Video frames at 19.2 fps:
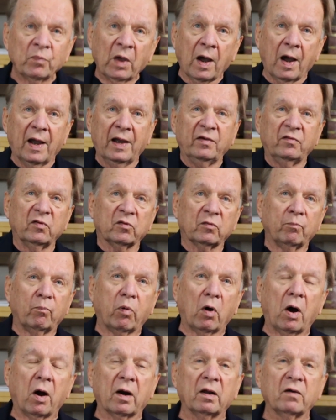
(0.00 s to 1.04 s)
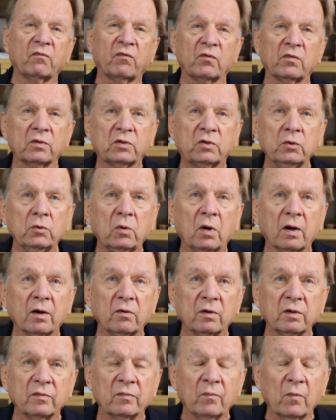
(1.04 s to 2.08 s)
I just bought it for two
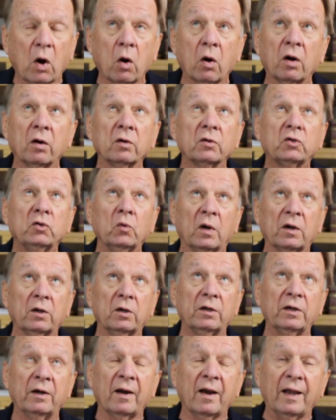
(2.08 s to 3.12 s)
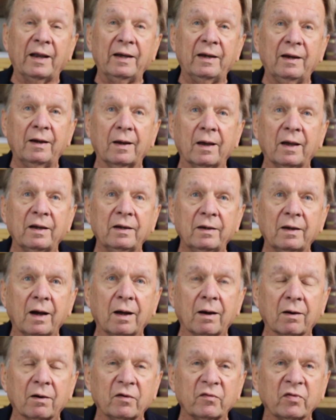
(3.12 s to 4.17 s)
hundred or two hundred and ninety nine
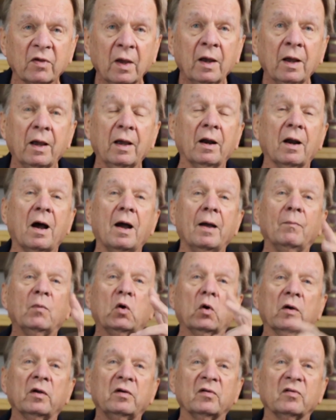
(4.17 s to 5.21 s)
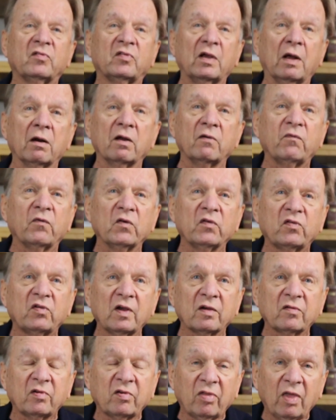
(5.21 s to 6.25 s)
dollars, and I'm going to sell it for
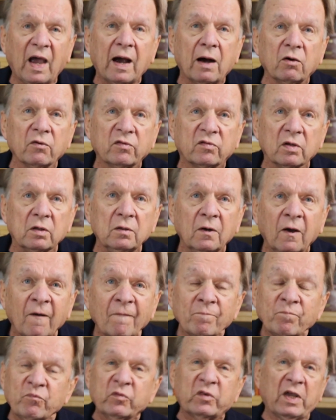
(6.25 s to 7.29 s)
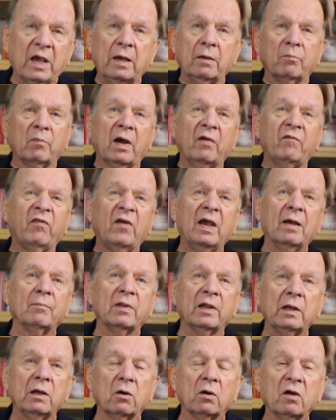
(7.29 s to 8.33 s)
six thousand and take my
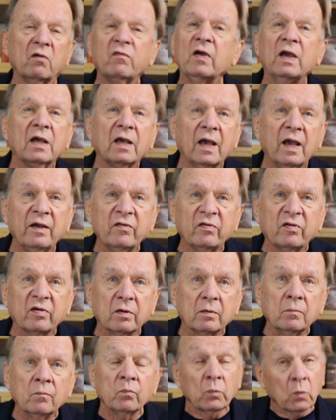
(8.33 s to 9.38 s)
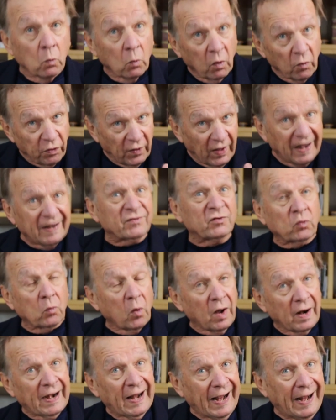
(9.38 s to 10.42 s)
family on a vacation." Well, that's
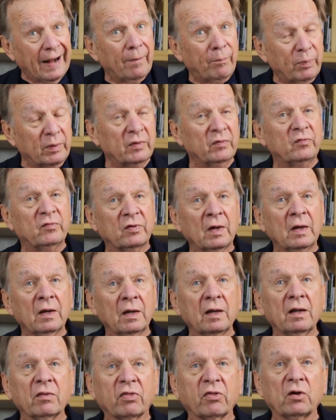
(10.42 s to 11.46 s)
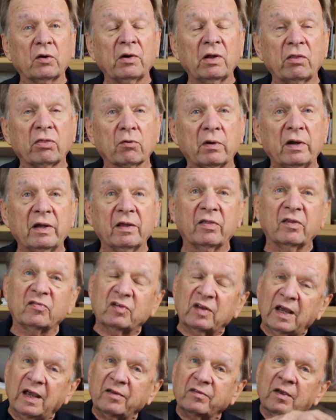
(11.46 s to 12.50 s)
what happens in thirty three of the
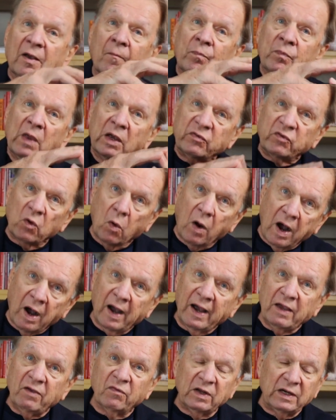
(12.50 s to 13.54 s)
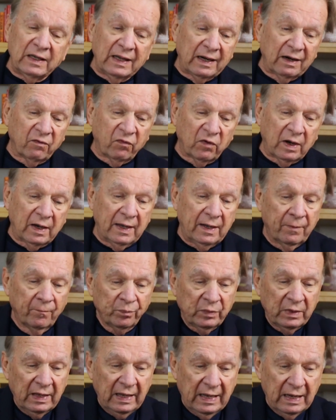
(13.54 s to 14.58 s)
states. So I've identified
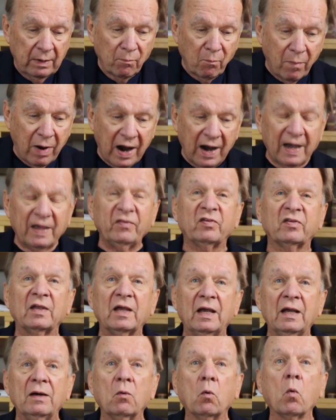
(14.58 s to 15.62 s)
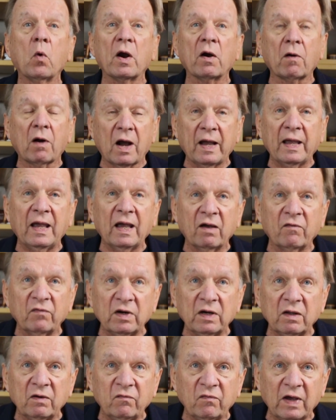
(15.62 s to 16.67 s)
in my state where I have
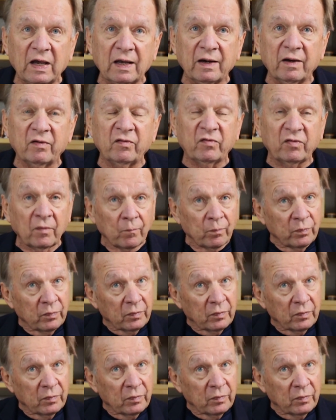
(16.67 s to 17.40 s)
an advantage.